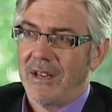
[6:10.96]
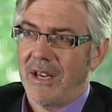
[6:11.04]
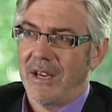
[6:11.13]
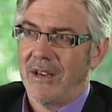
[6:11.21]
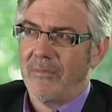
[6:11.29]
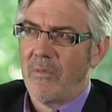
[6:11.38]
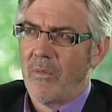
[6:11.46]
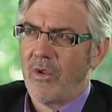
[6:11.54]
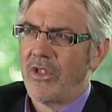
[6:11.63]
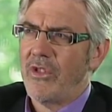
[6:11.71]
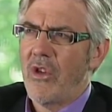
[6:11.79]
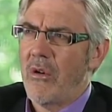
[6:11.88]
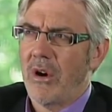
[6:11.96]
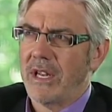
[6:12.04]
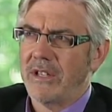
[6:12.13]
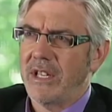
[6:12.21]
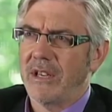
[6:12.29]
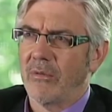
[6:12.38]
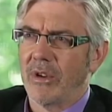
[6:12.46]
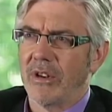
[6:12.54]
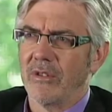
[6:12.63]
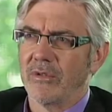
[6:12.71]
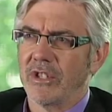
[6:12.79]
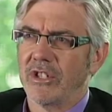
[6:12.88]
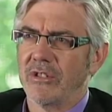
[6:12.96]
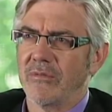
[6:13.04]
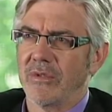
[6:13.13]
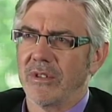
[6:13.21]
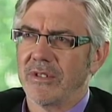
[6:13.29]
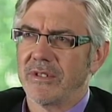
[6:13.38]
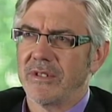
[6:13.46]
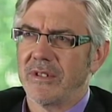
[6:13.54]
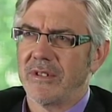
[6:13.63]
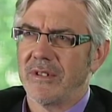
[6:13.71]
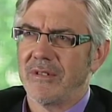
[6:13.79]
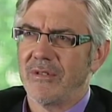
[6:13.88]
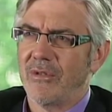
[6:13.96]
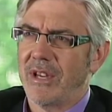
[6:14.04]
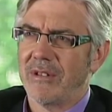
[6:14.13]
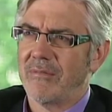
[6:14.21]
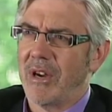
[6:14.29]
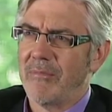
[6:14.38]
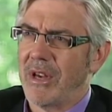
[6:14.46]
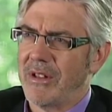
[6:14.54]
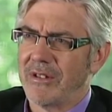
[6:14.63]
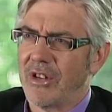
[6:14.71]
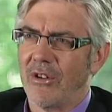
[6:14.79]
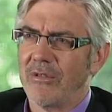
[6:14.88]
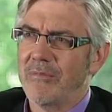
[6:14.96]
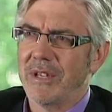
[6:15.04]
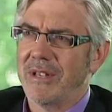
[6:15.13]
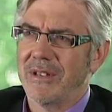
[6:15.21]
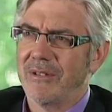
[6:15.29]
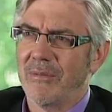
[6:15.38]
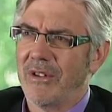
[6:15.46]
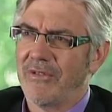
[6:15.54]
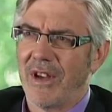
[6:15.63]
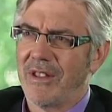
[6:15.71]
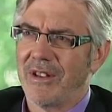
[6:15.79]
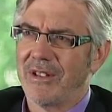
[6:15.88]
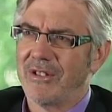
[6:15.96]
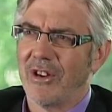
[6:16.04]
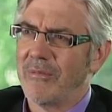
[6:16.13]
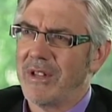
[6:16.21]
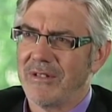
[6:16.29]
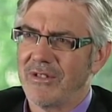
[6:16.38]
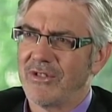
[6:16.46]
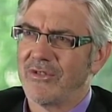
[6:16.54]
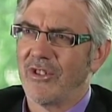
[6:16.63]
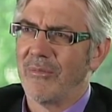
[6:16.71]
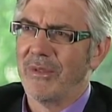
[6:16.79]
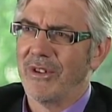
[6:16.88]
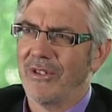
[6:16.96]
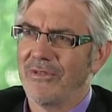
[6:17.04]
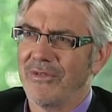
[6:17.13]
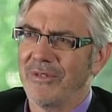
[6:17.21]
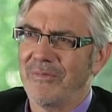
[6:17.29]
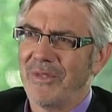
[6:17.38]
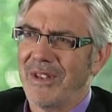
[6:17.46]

um, with no idea what an audition was. Nor had my mother told me, or my father had told me. They just dropped me off and